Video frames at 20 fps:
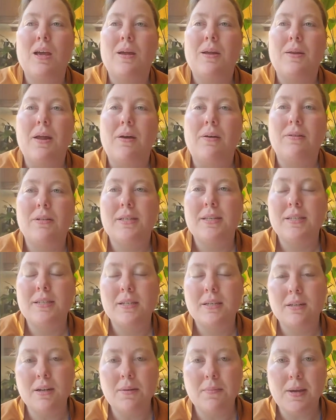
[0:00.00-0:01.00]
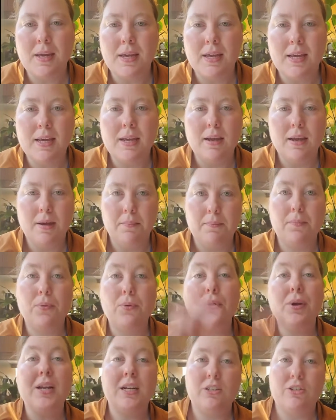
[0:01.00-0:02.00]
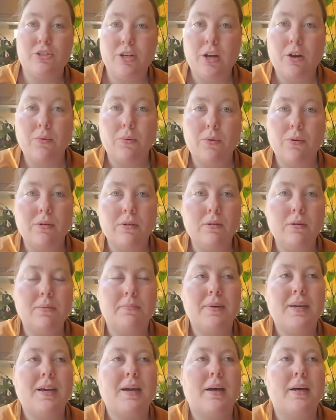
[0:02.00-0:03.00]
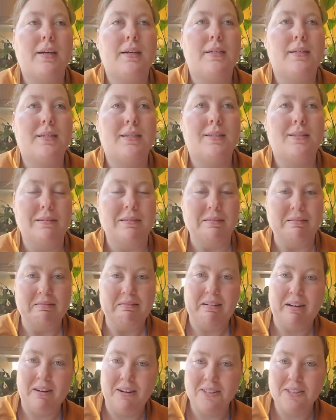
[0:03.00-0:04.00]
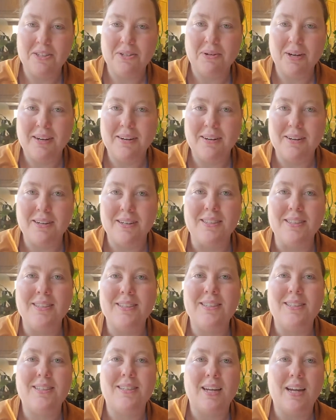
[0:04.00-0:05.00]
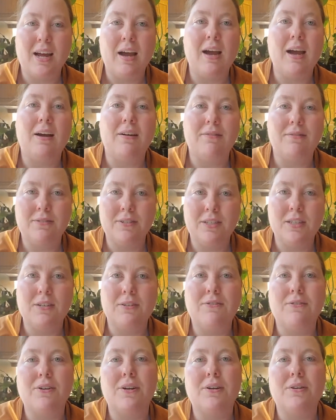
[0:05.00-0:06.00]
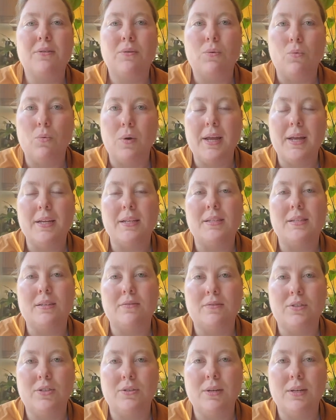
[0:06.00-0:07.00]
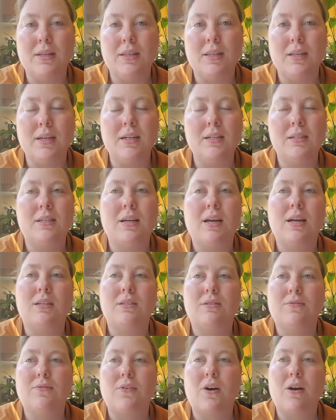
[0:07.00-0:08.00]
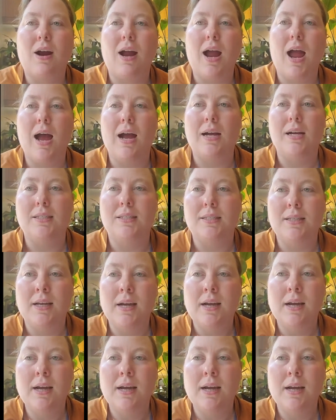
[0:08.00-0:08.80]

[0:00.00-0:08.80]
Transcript: Now, this is going to be pretty general because all trainers have different ways of doing things as far as